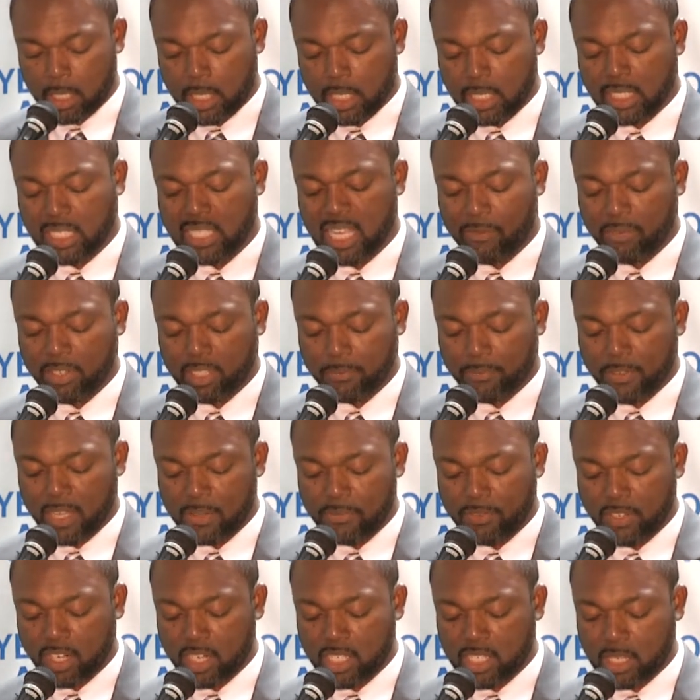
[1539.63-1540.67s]

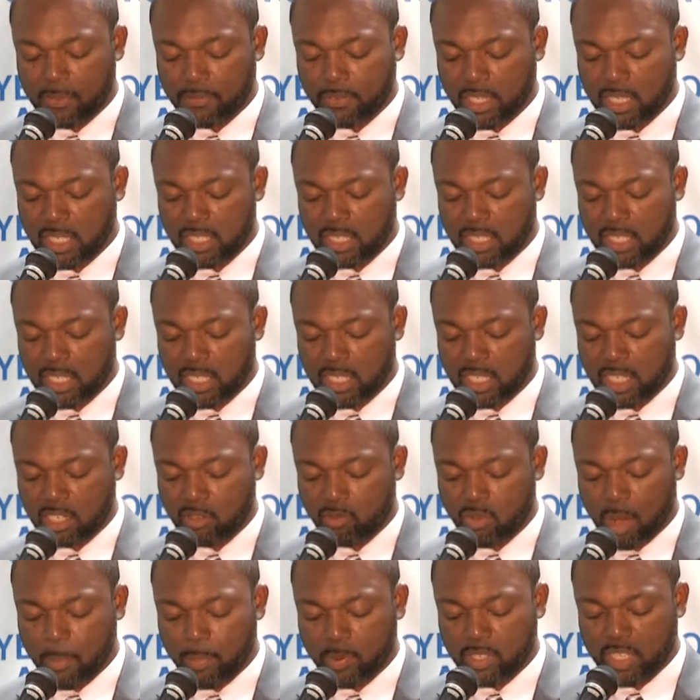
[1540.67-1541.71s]
75 years of consistent
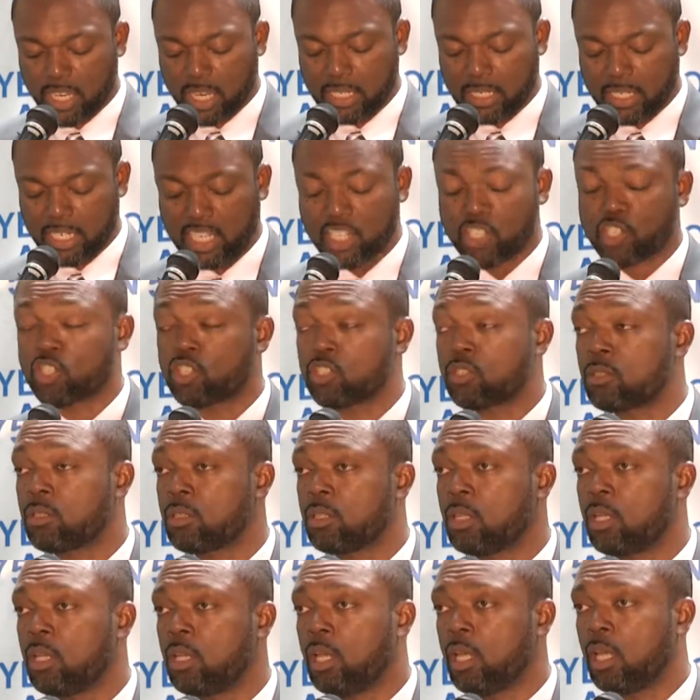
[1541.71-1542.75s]
representation